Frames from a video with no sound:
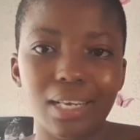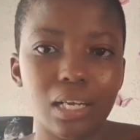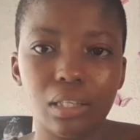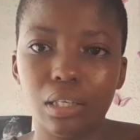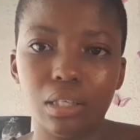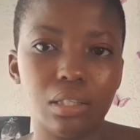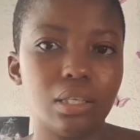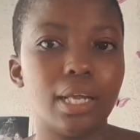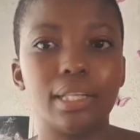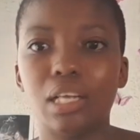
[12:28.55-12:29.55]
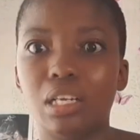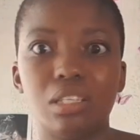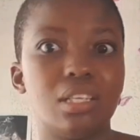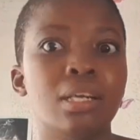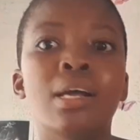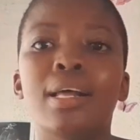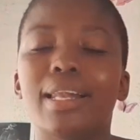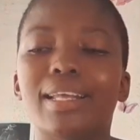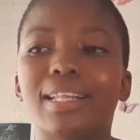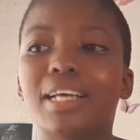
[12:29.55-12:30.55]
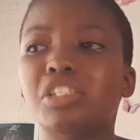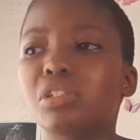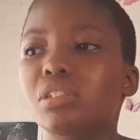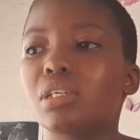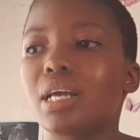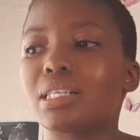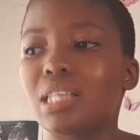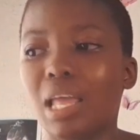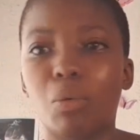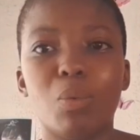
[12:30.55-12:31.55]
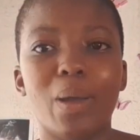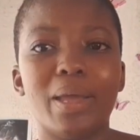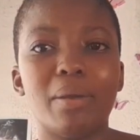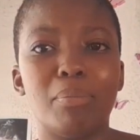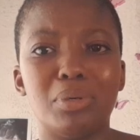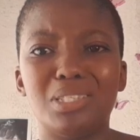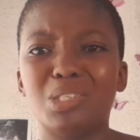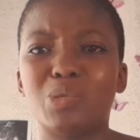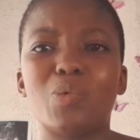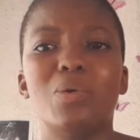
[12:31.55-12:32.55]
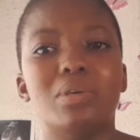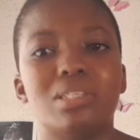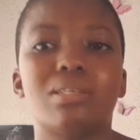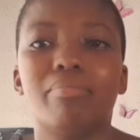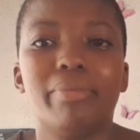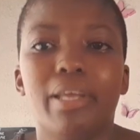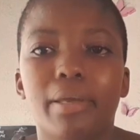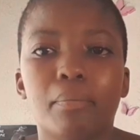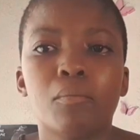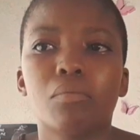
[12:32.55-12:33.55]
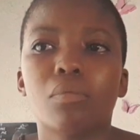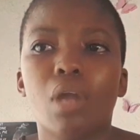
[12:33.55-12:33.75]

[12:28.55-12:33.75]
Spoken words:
Like, they're treating us like we're at a boarding school or something.